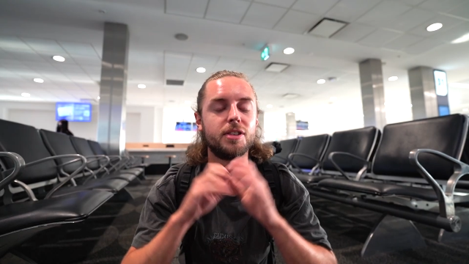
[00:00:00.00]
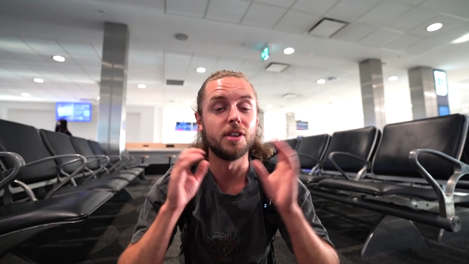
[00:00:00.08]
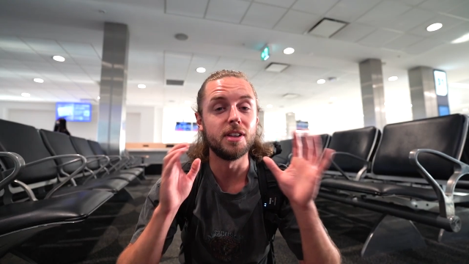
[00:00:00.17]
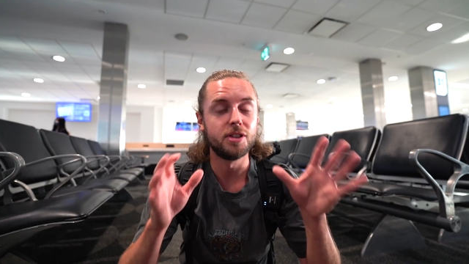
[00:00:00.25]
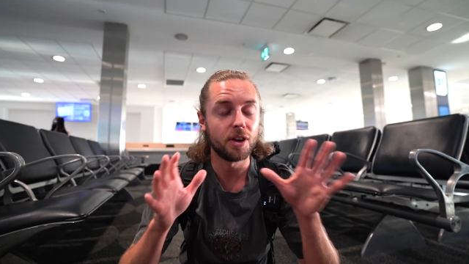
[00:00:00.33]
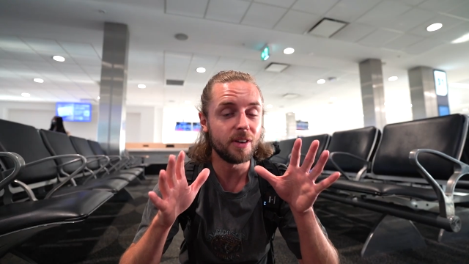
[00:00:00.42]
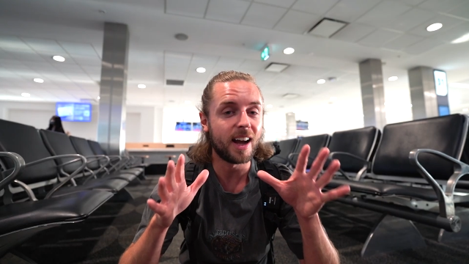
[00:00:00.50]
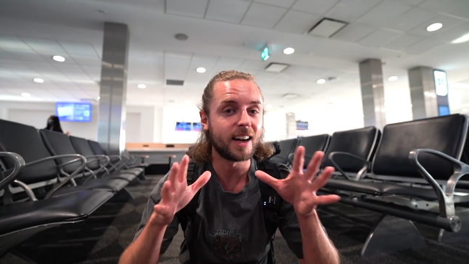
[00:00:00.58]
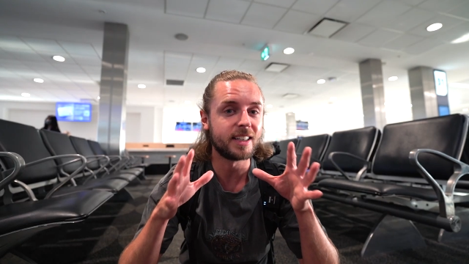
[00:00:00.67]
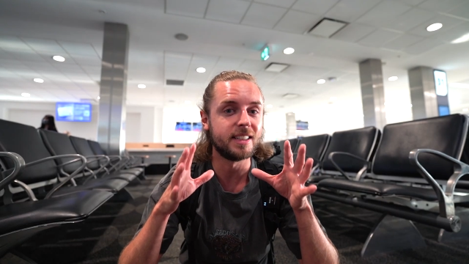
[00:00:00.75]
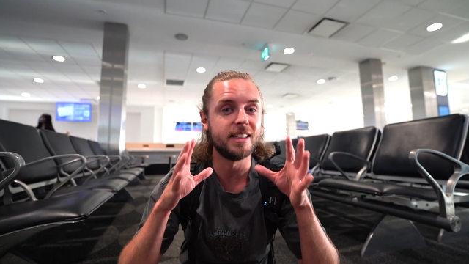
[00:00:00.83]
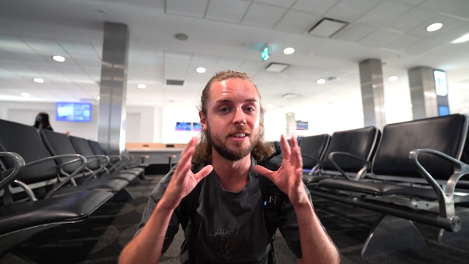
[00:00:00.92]
So they don't
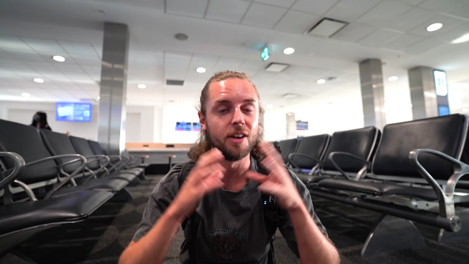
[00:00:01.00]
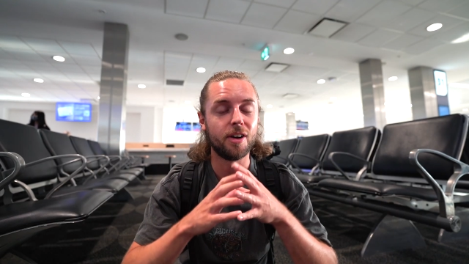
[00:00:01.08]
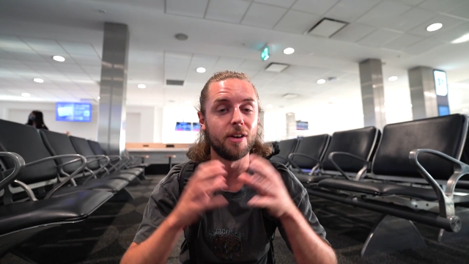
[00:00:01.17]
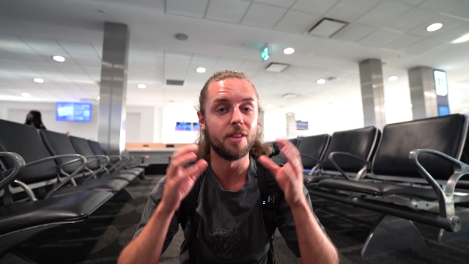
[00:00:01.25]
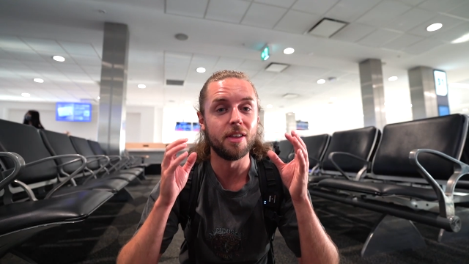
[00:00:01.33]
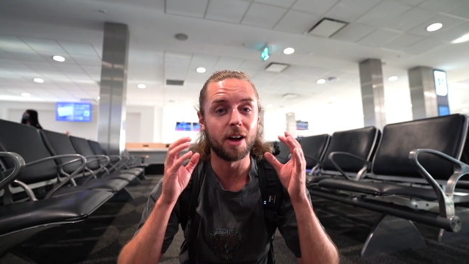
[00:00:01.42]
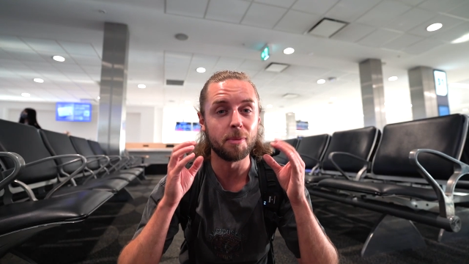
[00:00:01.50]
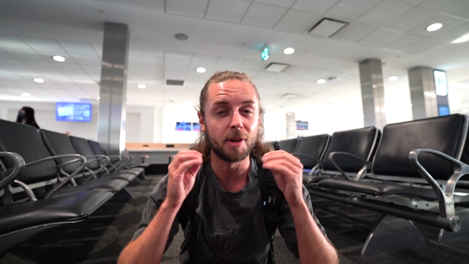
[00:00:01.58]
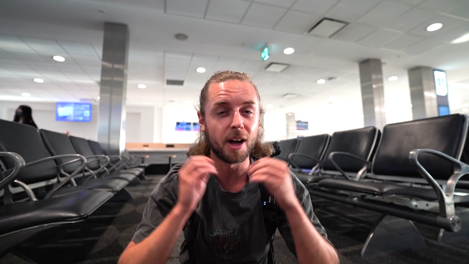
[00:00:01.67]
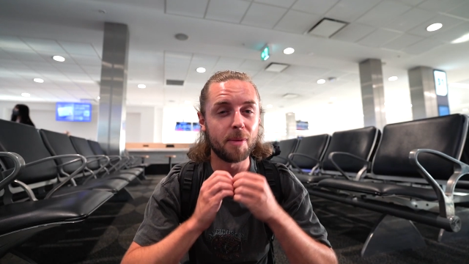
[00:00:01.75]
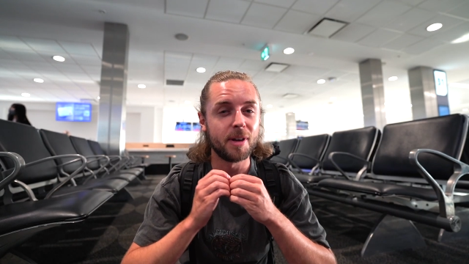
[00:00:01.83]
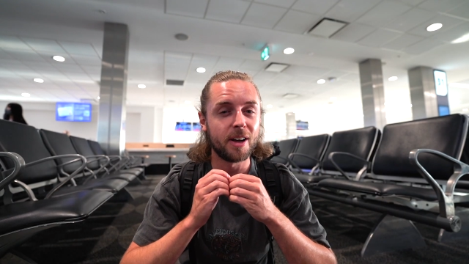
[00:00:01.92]
actually know that I'm
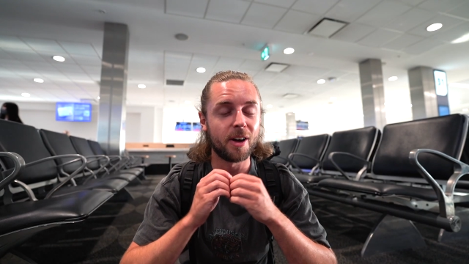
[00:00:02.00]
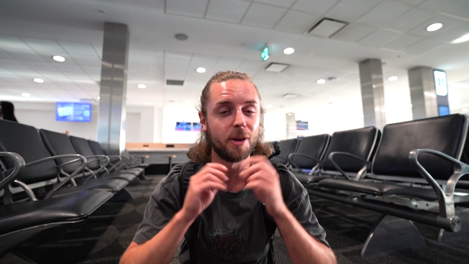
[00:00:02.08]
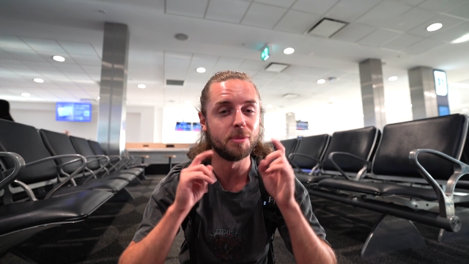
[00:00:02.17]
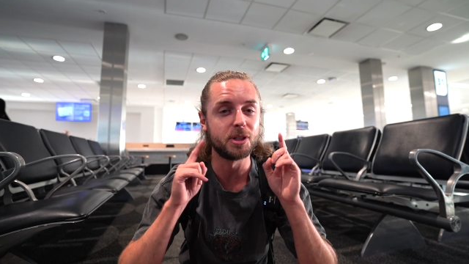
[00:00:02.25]
coming home.